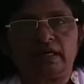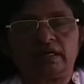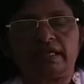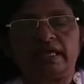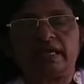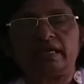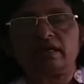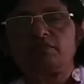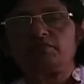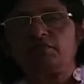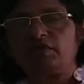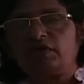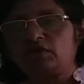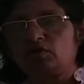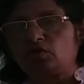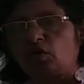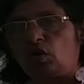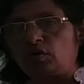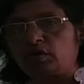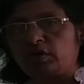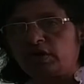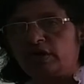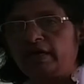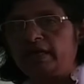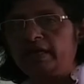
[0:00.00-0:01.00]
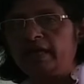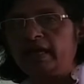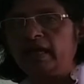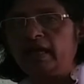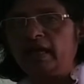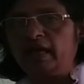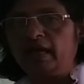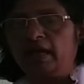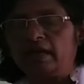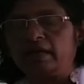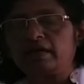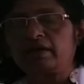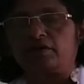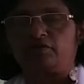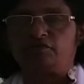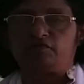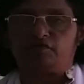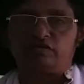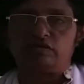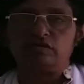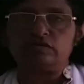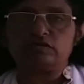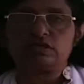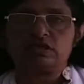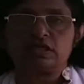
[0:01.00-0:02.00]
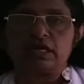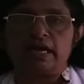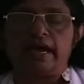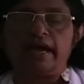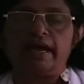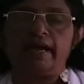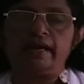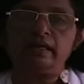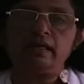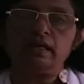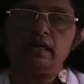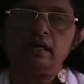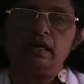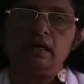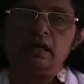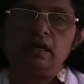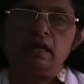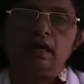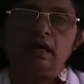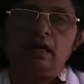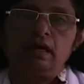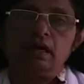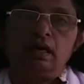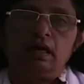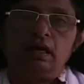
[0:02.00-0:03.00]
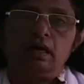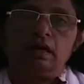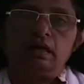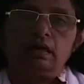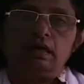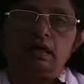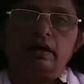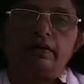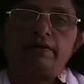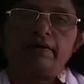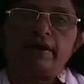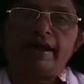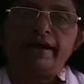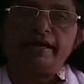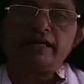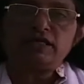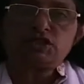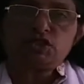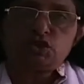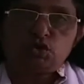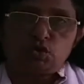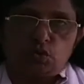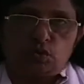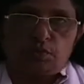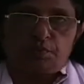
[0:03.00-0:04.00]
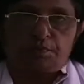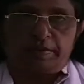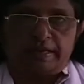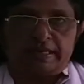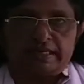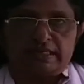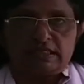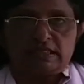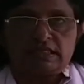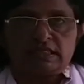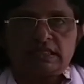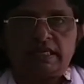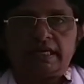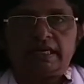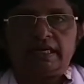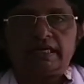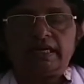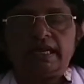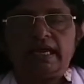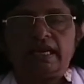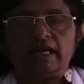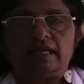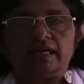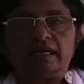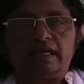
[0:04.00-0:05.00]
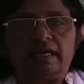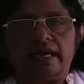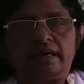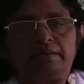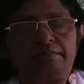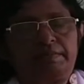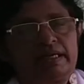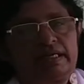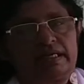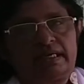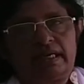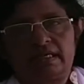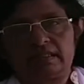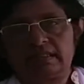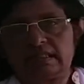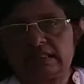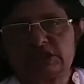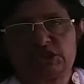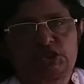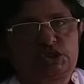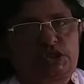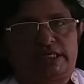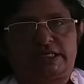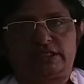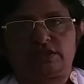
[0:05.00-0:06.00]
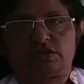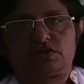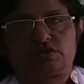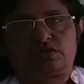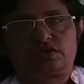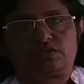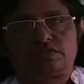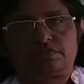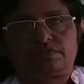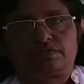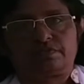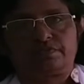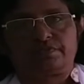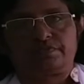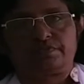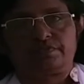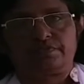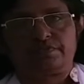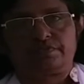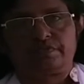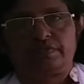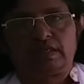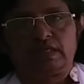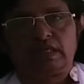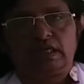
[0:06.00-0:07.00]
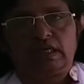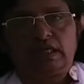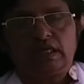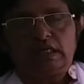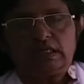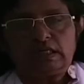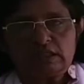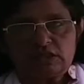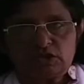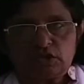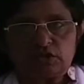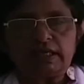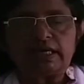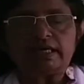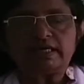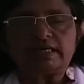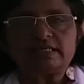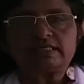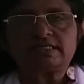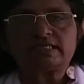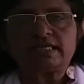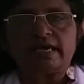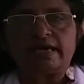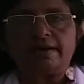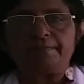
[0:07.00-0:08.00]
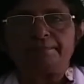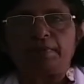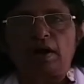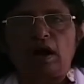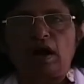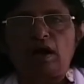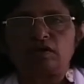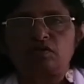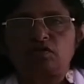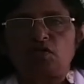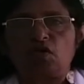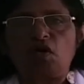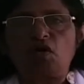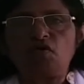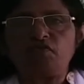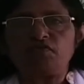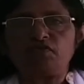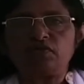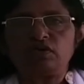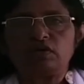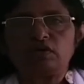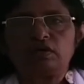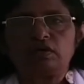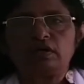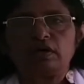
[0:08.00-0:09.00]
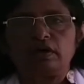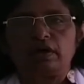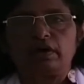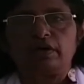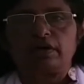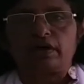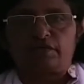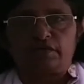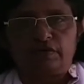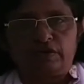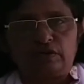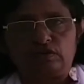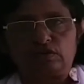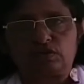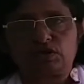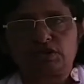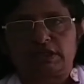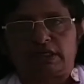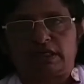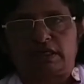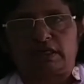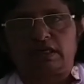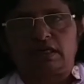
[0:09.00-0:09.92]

They were totally confused and riots took place in Delhi and many other states. So that is a part of revolution.